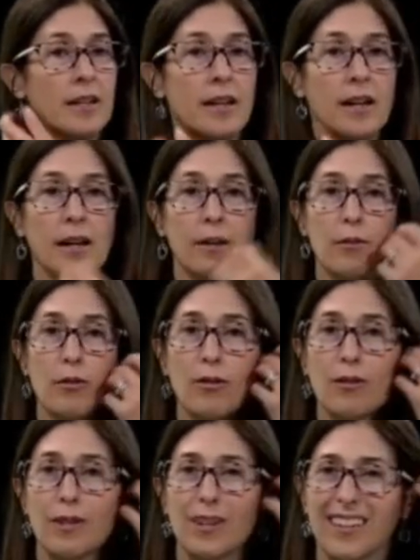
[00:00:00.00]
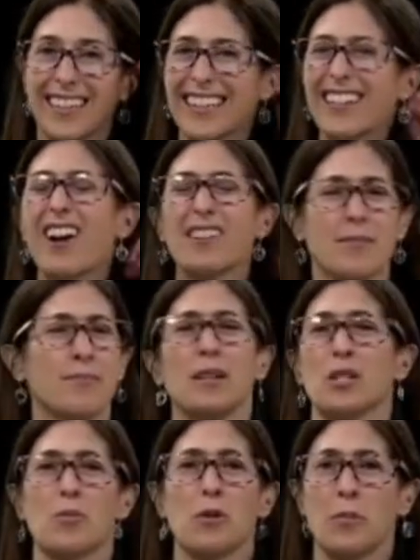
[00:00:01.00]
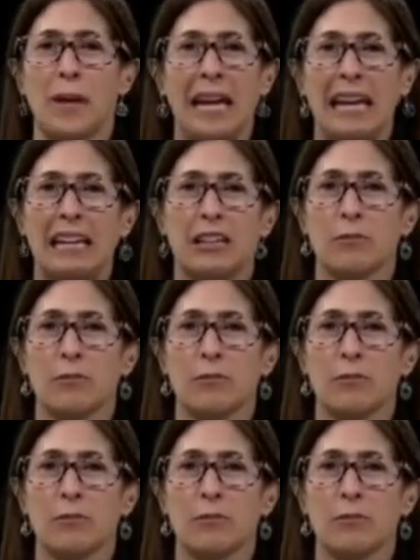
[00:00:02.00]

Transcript: can cause much more pain.